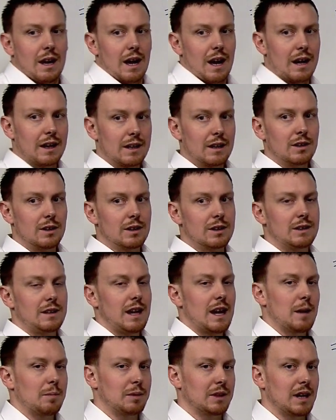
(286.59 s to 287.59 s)
And can look at
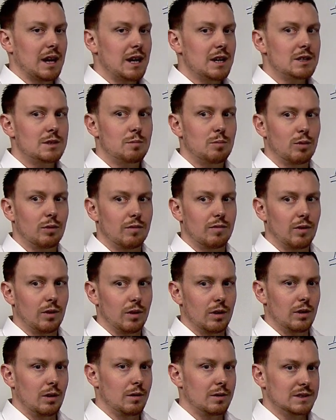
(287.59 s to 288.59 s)
the application
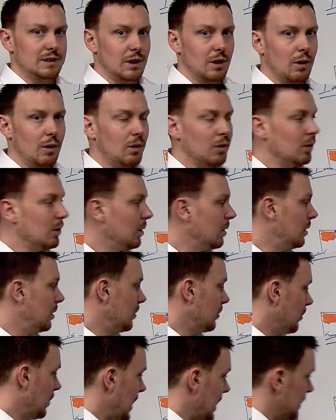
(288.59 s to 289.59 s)
portfolio as a whole
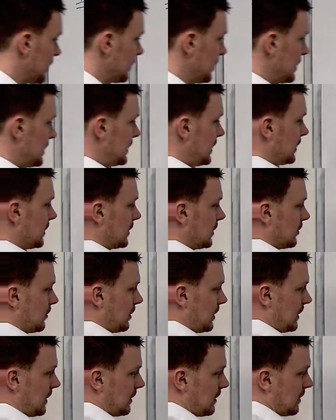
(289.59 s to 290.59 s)
rather than dealing
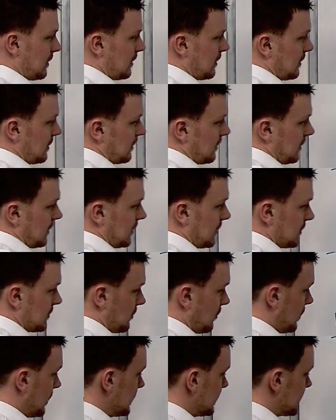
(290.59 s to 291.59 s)
with here's
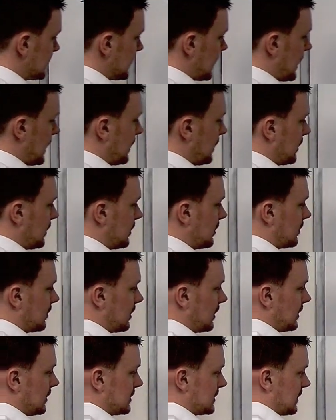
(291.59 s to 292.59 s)
one
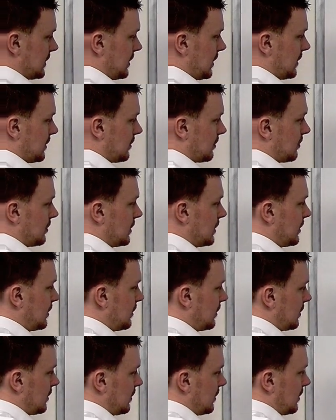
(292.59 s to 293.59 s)
silo, here's another
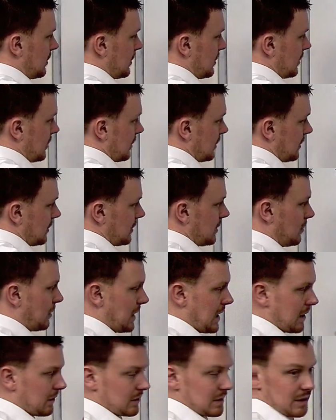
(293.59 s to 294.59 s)
one that we
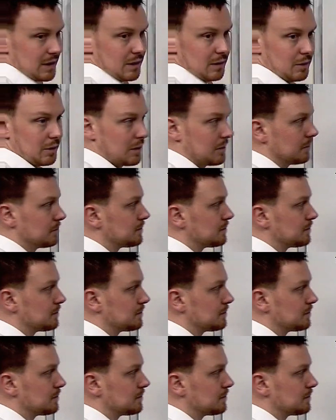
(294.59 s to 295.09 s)
have to deal with.